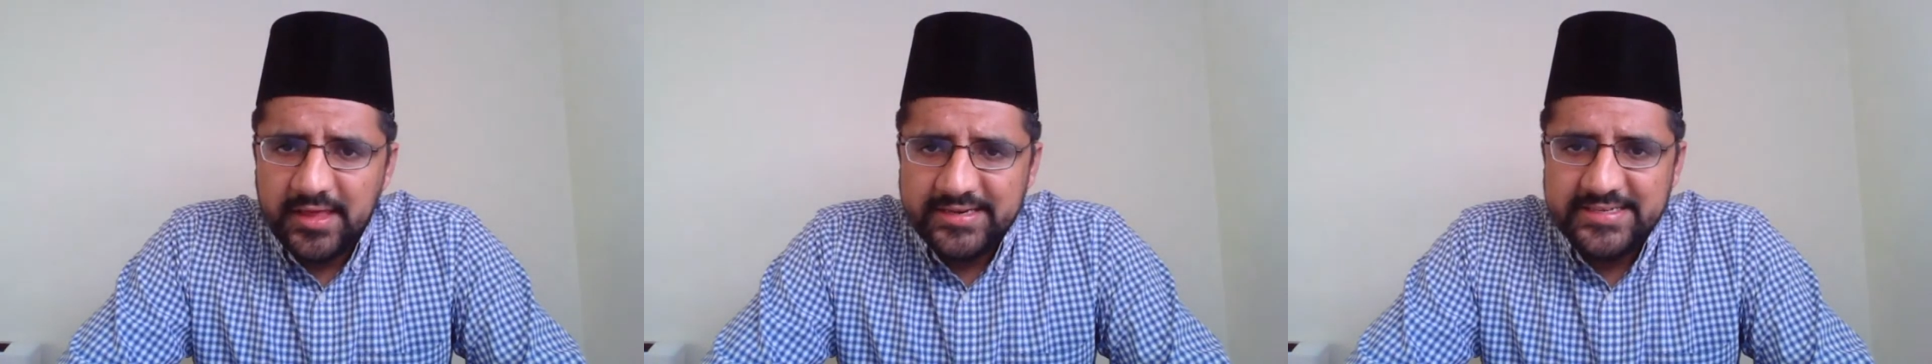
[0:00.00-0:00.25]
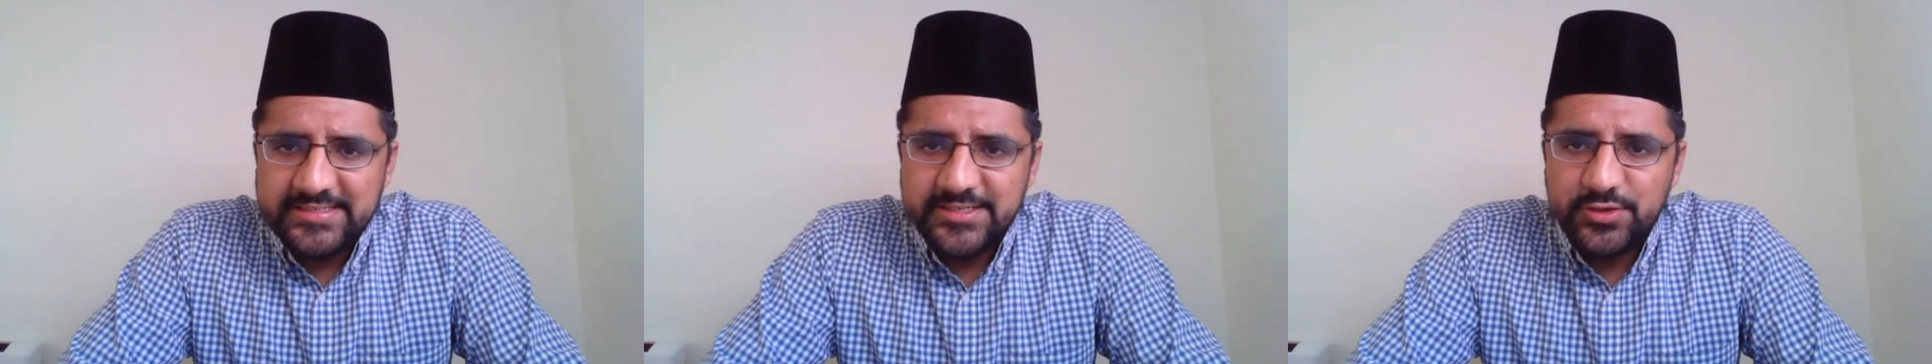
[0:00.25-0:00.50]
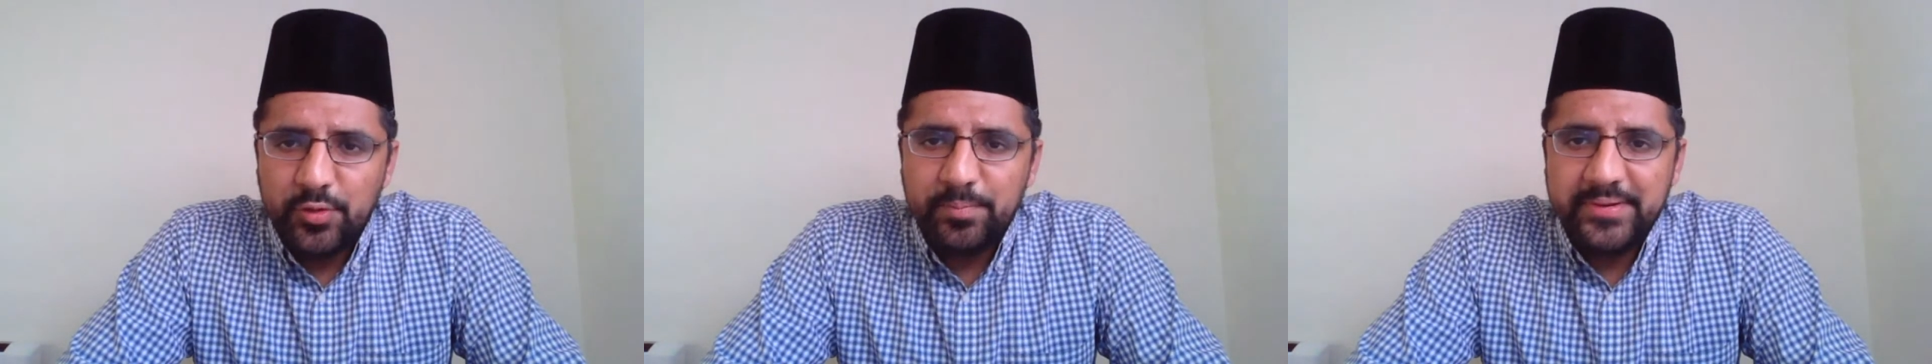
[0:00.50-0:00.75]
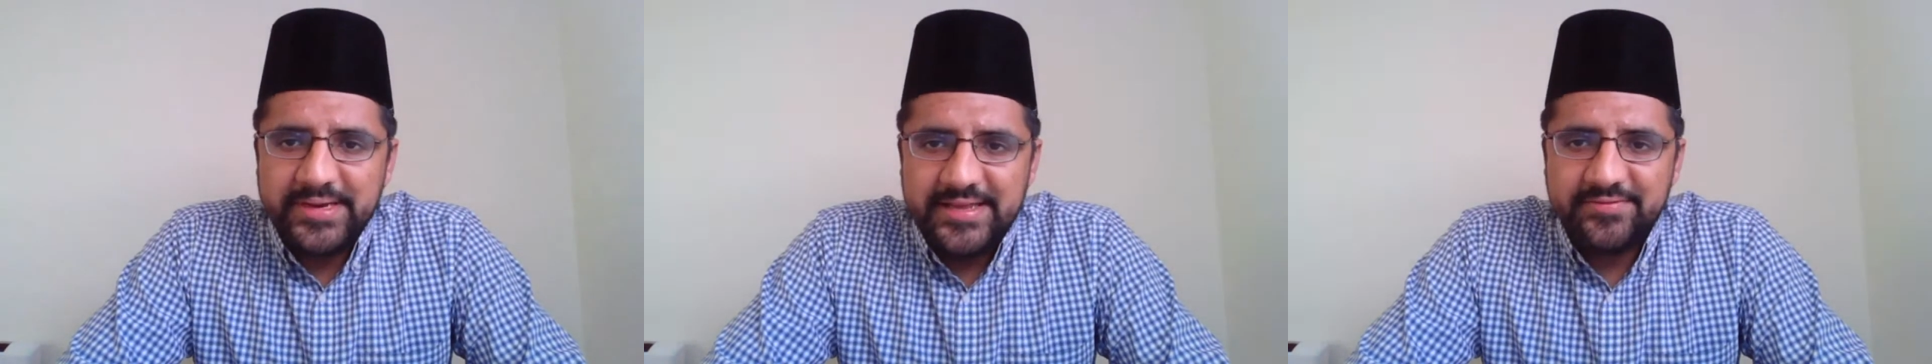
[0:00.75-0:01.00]
that he did
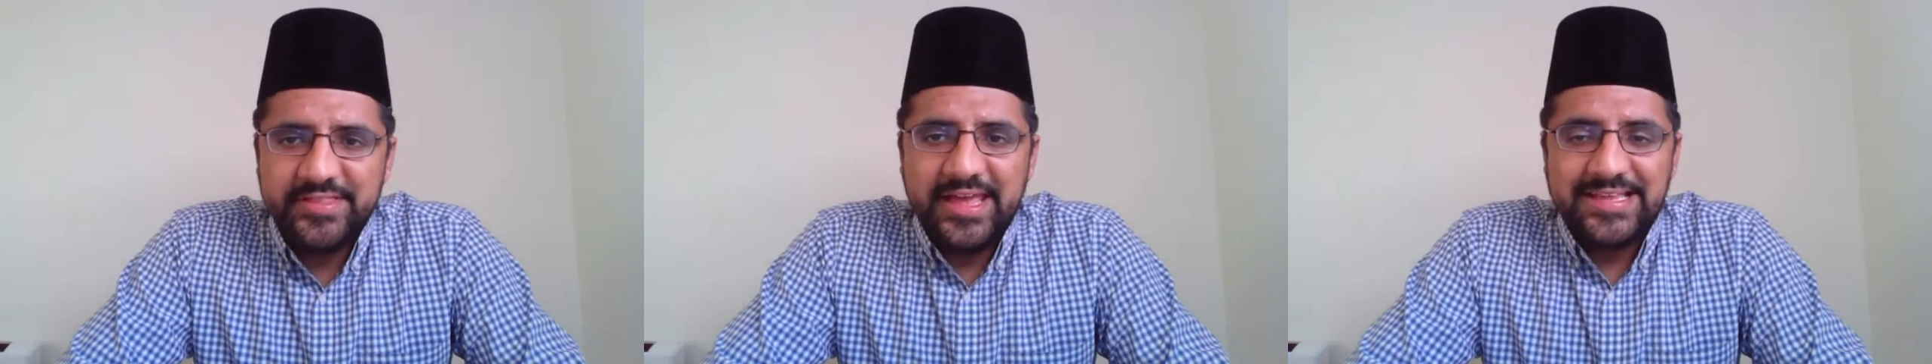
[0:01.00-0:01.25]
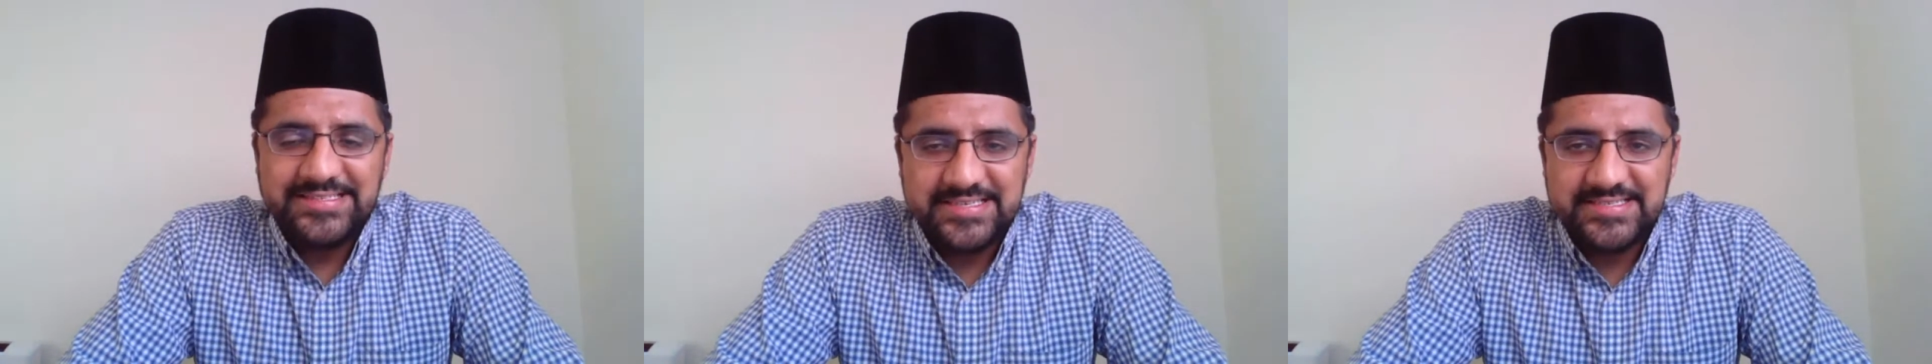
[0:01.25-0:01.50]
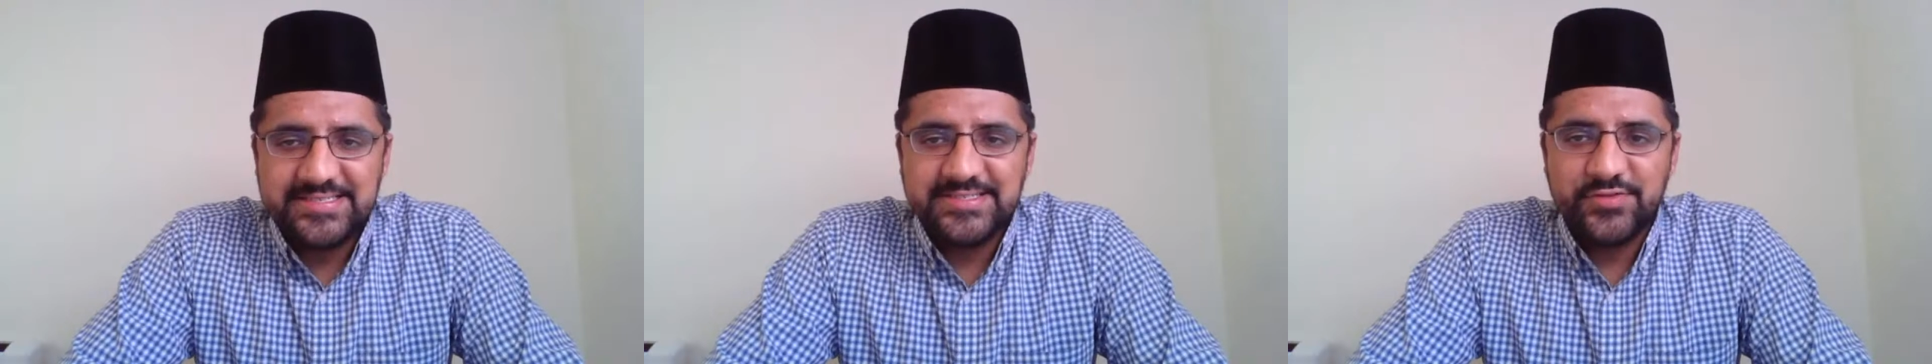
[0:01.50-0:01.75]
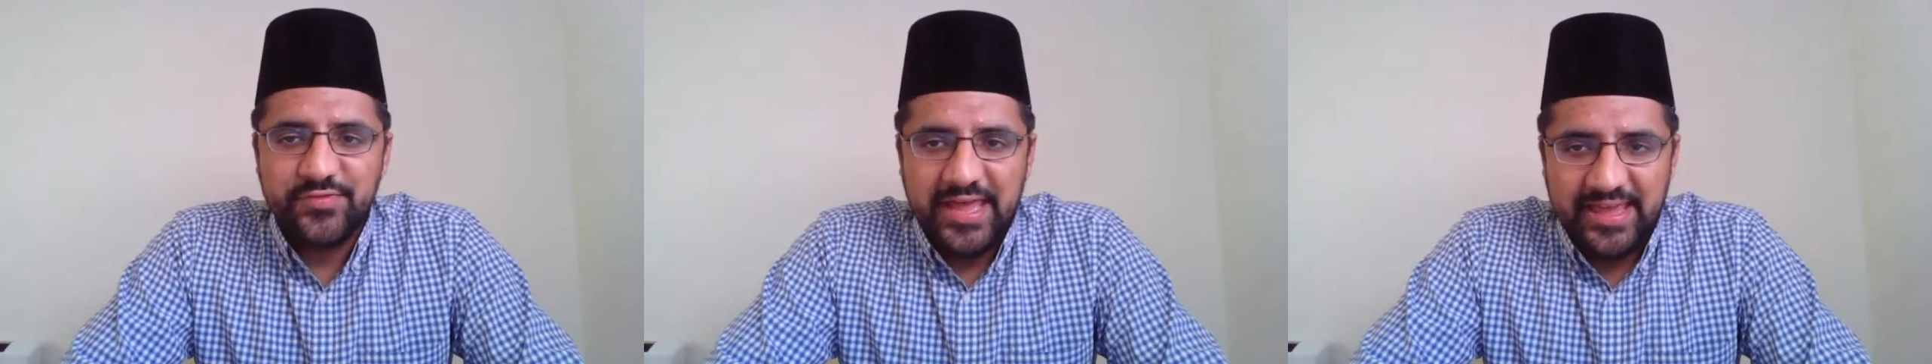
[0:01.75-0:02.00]
not believe in the
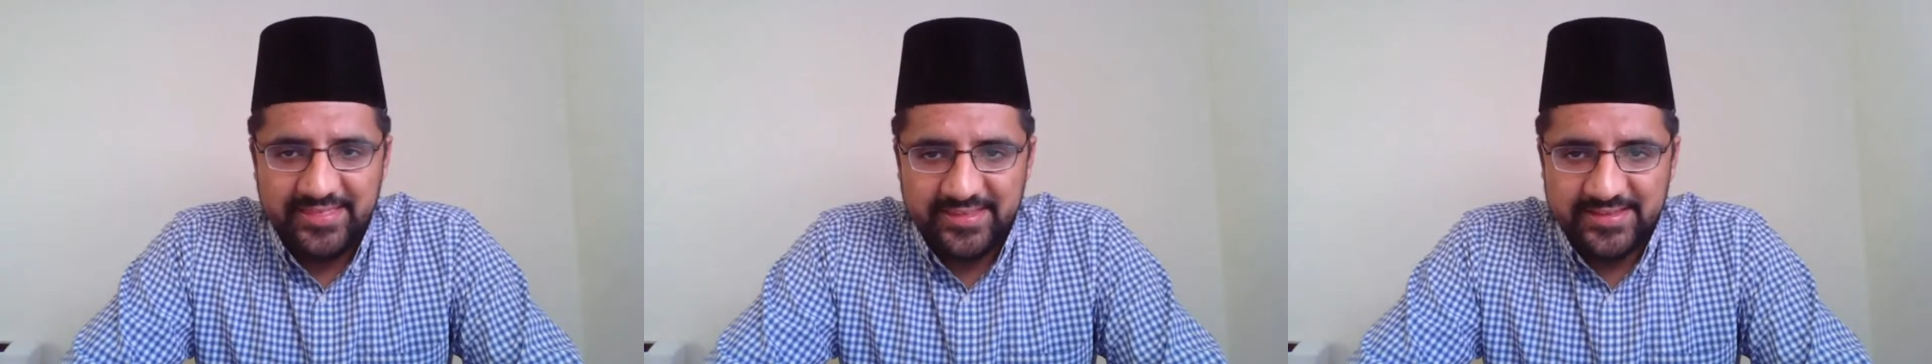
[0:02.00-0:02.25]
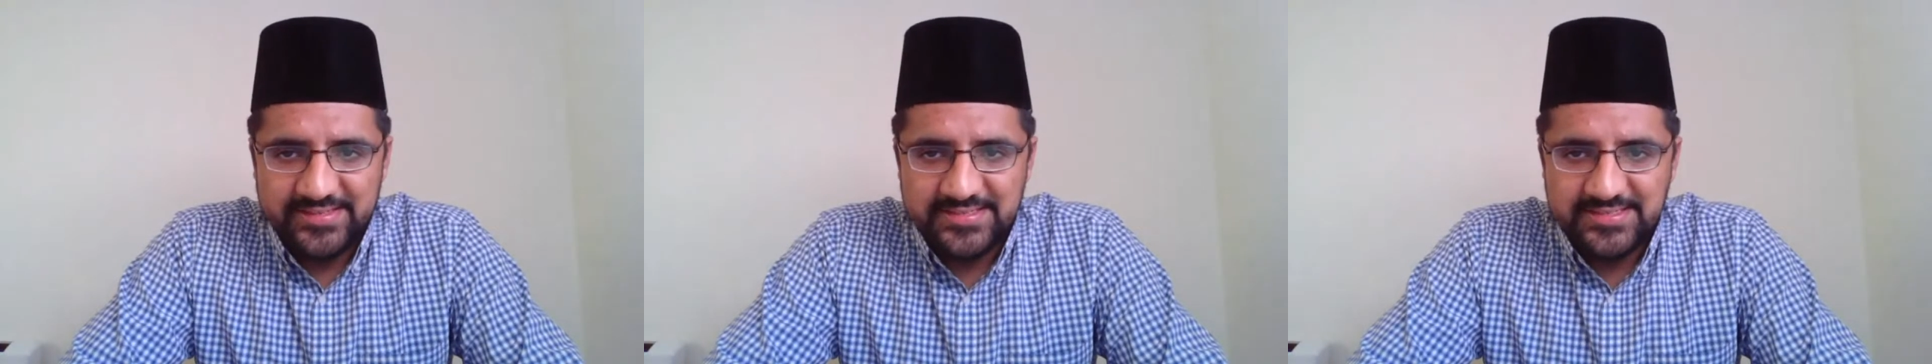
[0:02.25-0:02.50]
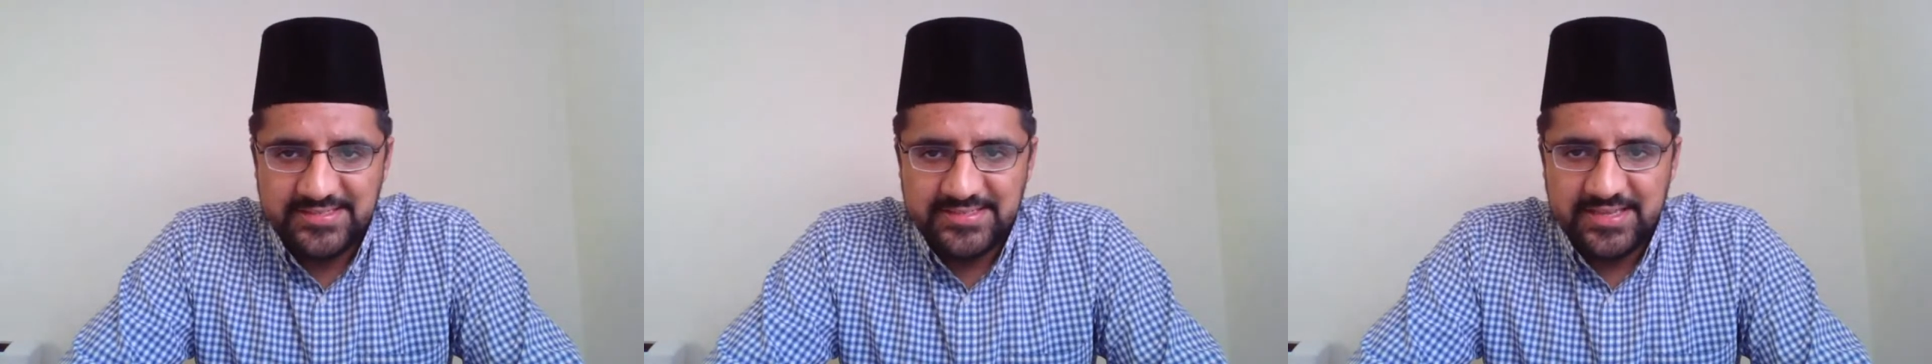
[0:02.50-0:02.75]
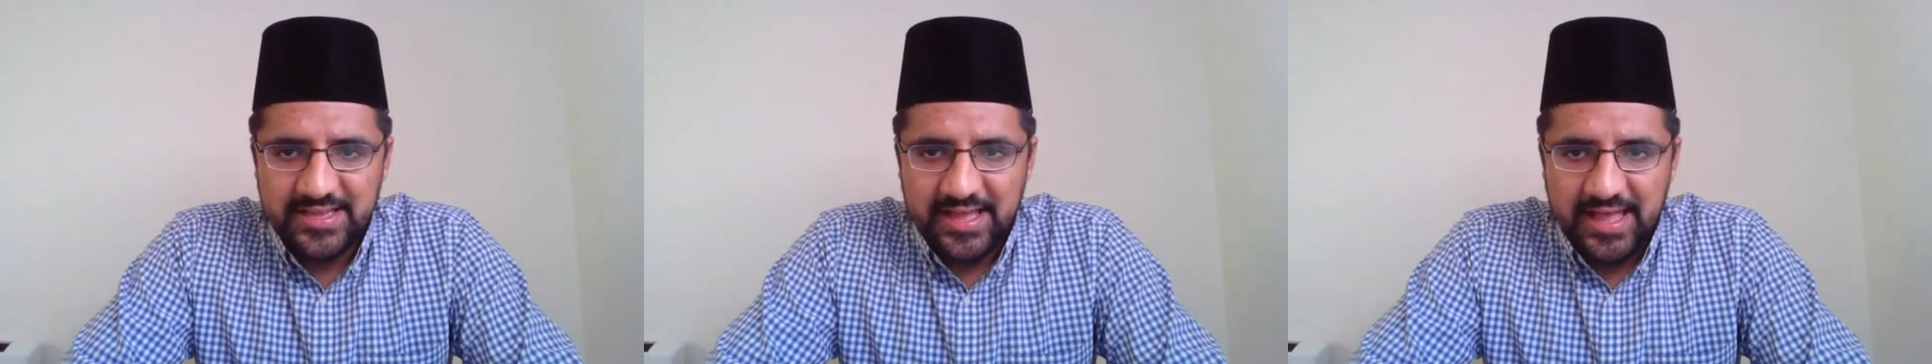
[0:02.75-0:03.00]
existence of atheists,